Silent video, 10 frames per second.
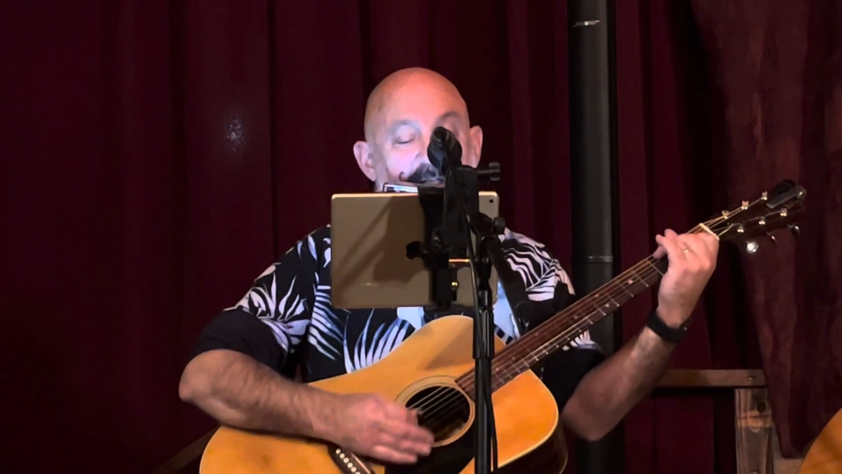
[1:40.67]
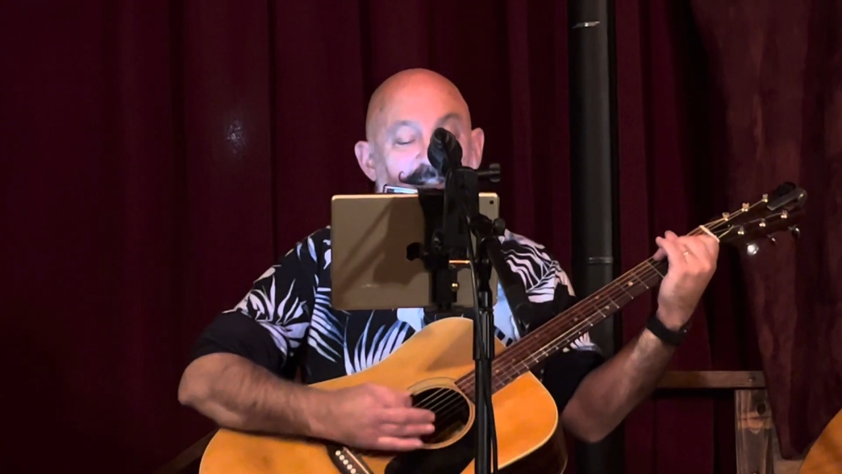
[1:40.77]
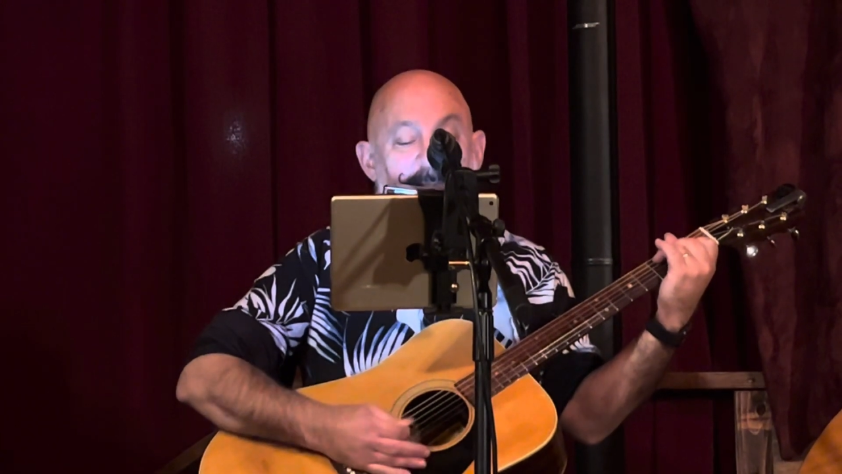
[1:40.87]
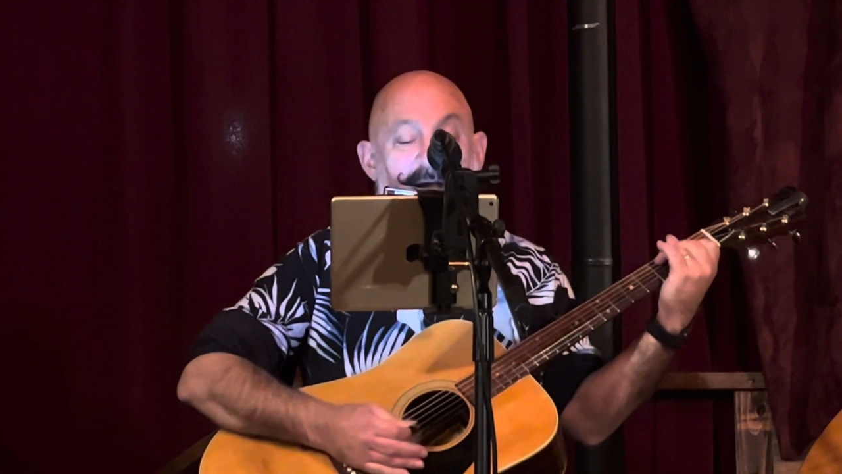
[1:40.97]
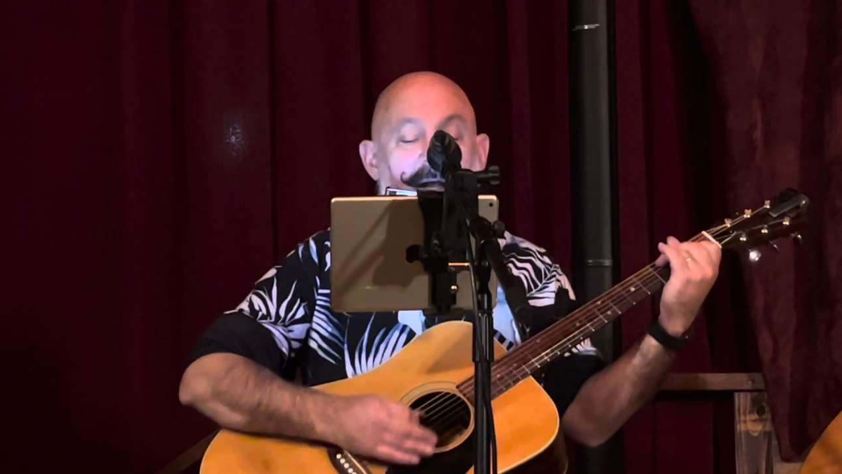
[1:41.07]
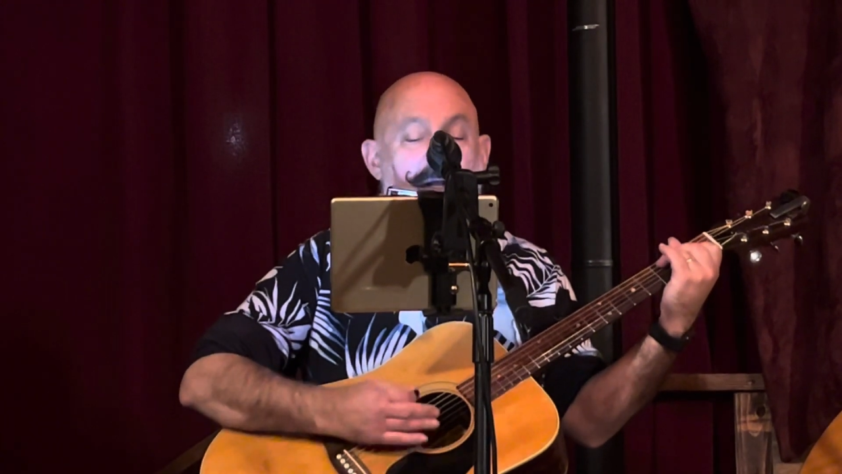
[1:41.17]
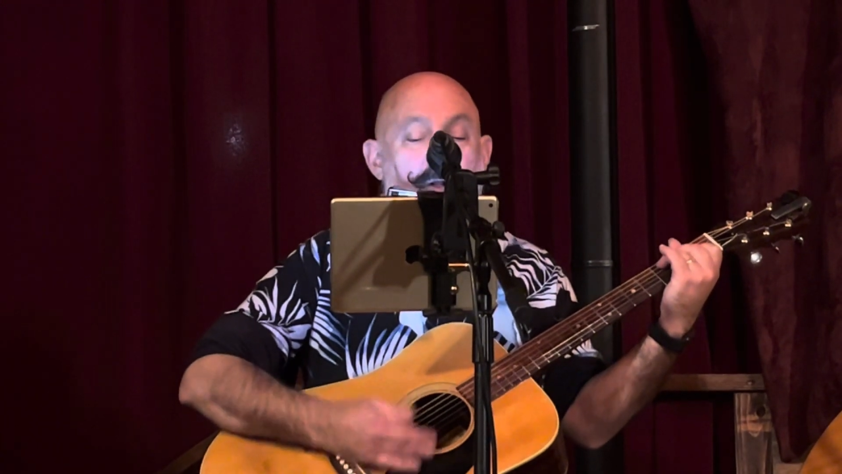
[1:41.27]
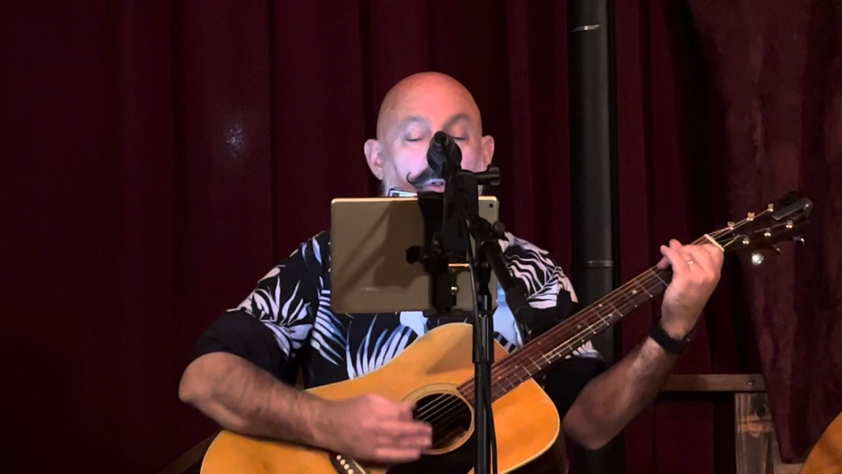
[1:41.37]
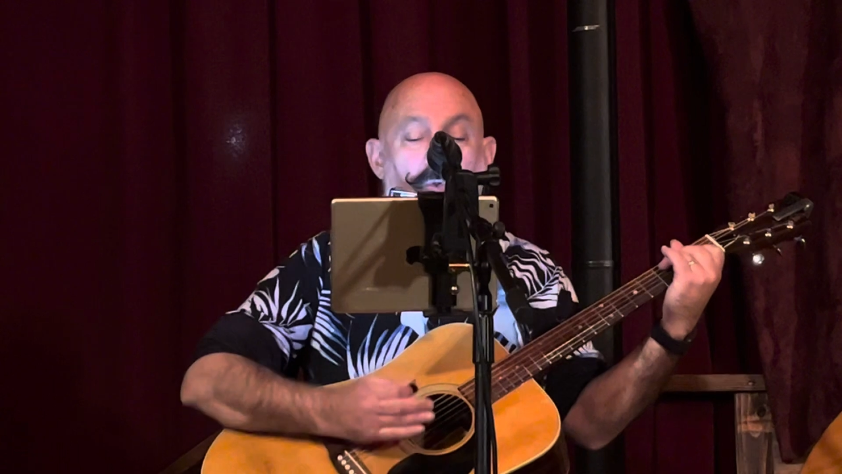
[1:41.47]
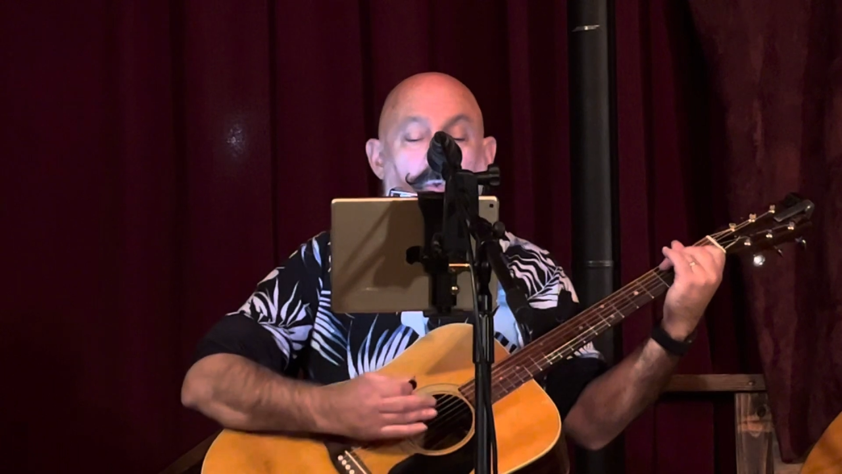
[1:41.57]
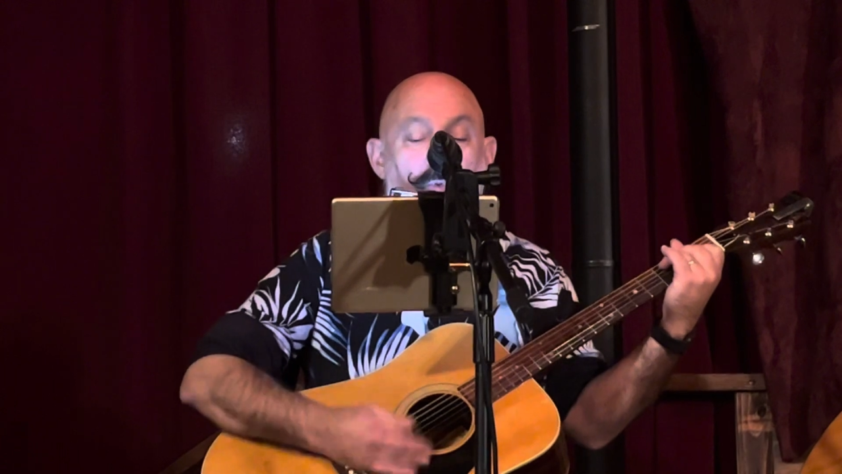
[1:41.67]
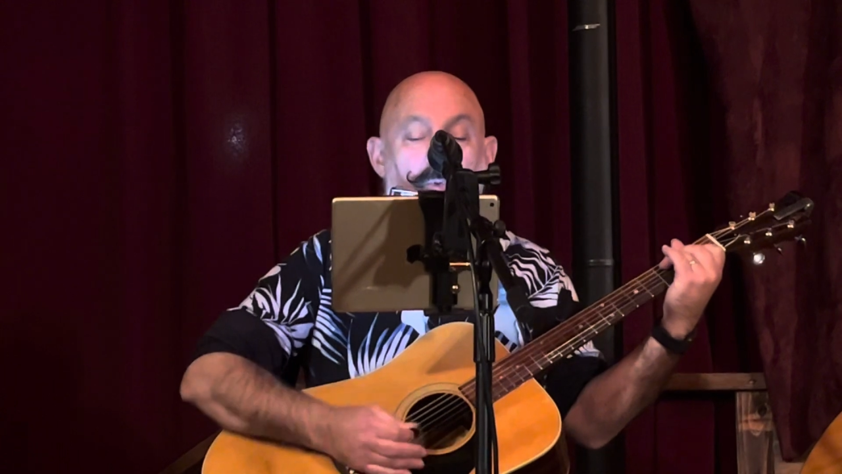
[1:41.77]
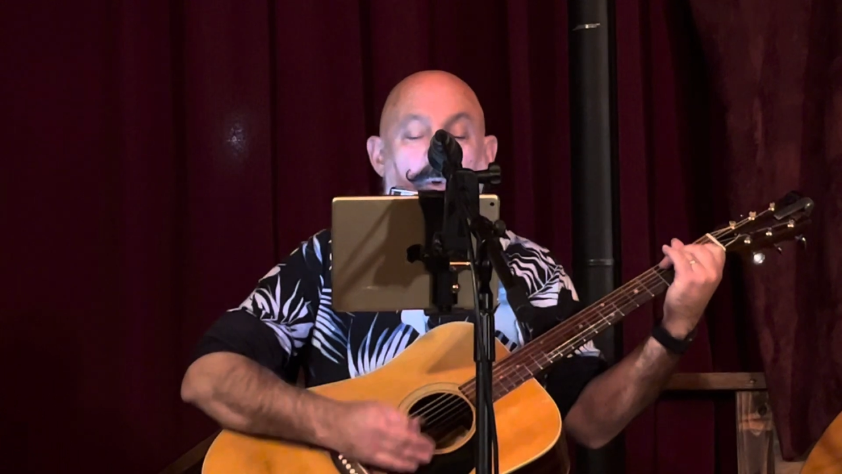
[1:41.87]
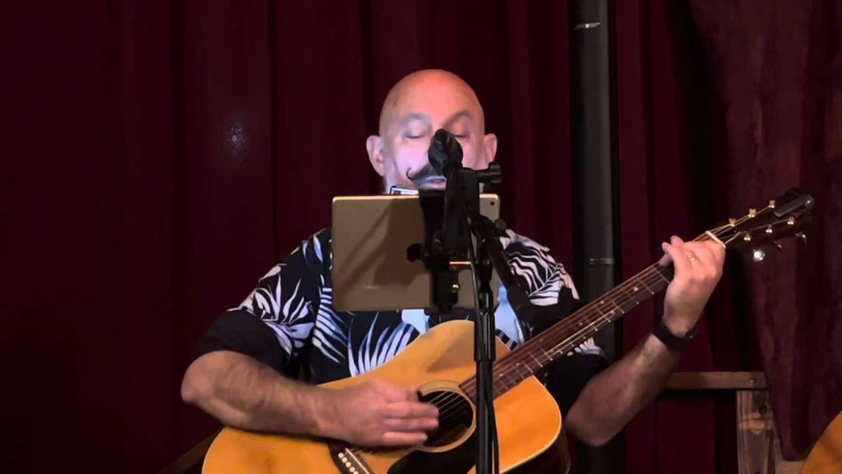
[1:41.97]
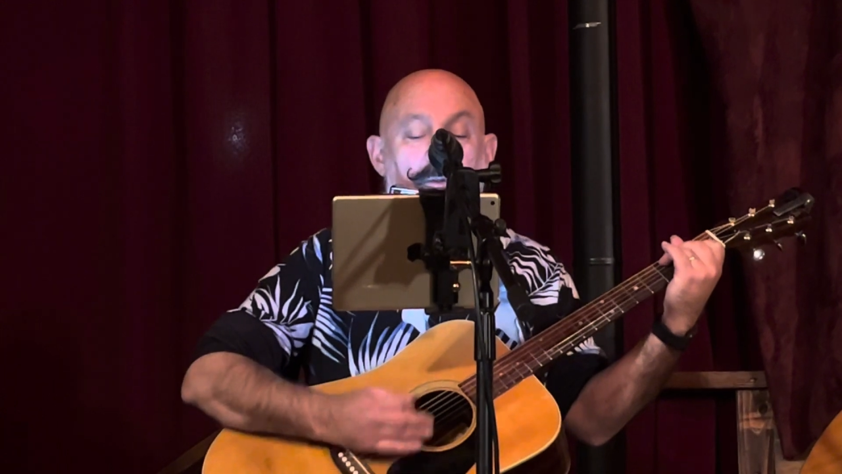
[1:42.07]
Cause my whole
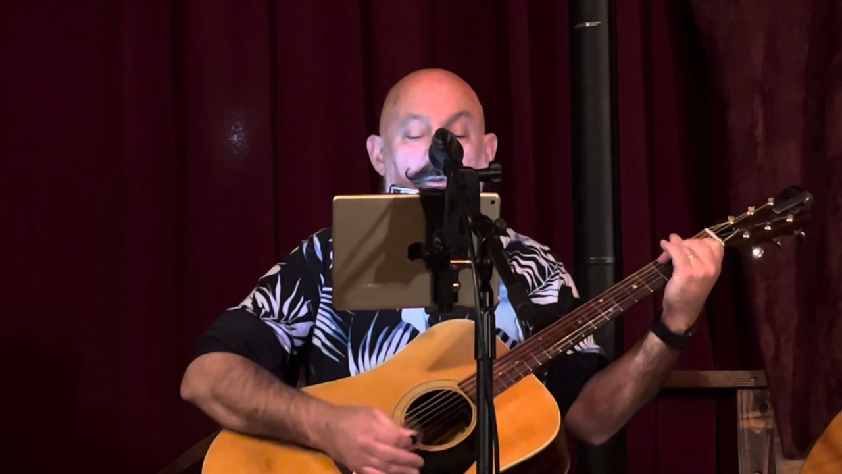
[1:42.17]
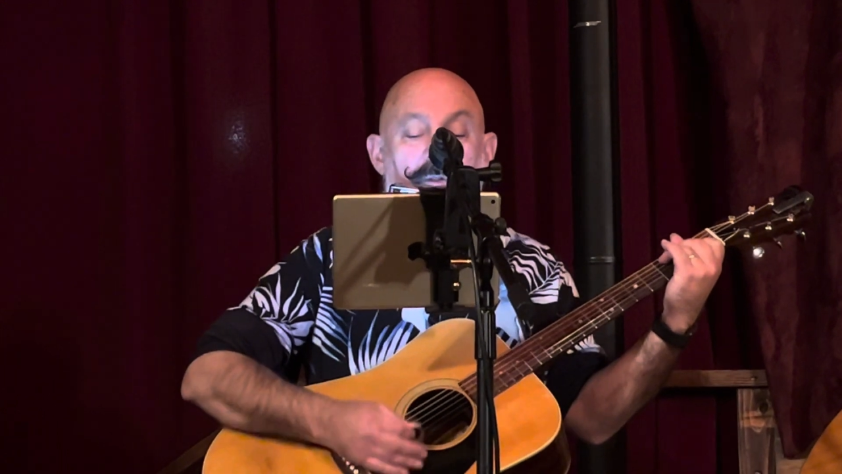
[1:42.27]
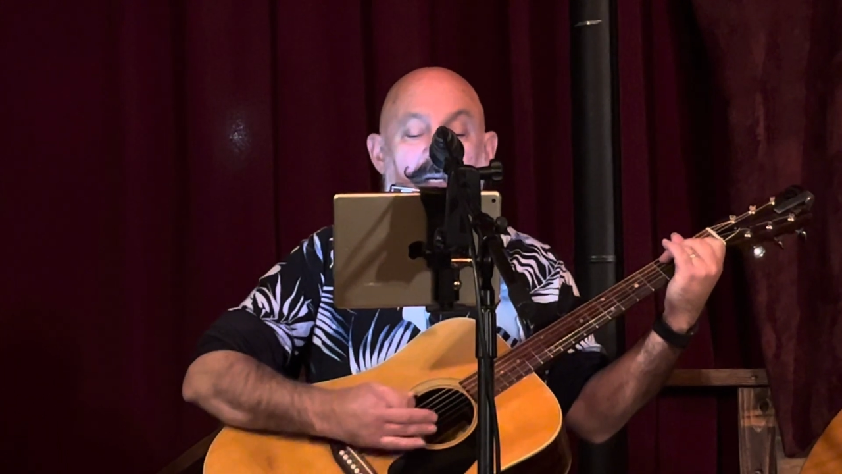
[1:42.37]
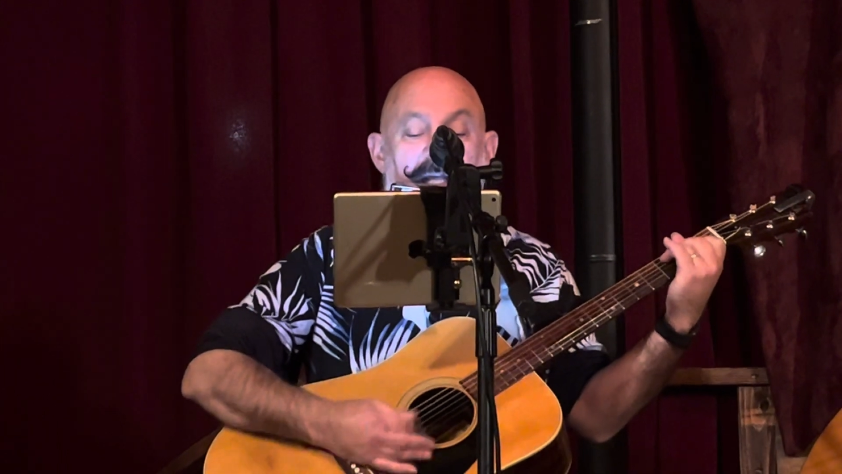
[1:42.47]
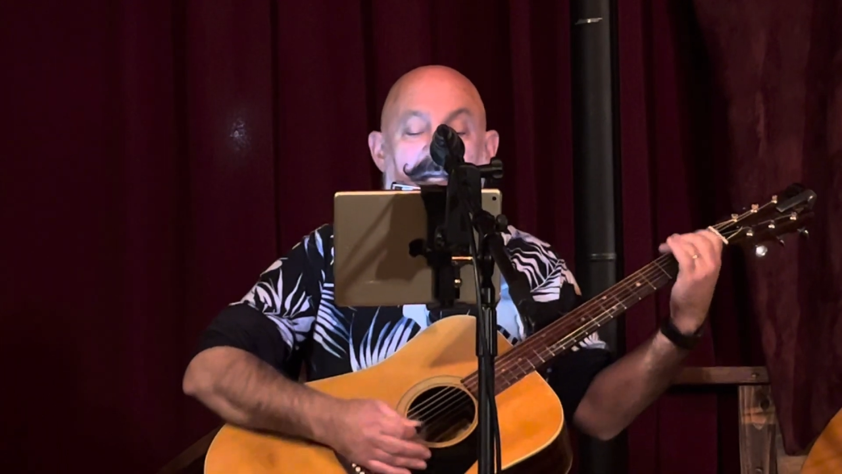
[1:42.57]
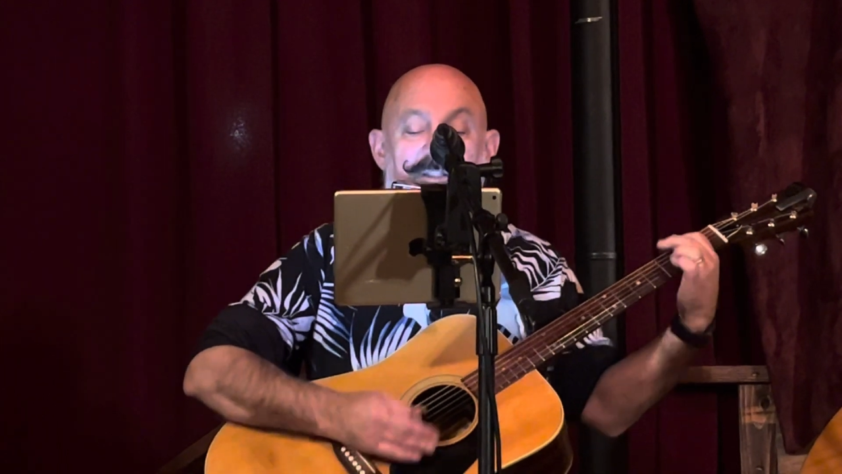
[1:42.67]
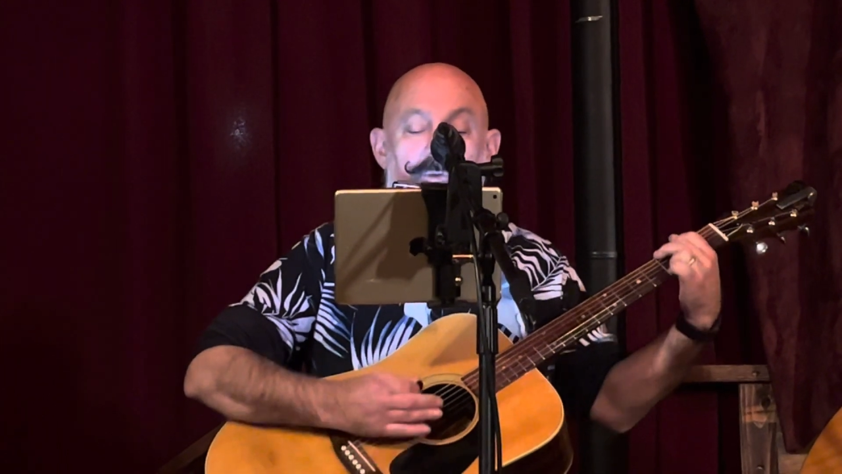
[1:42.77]
world lies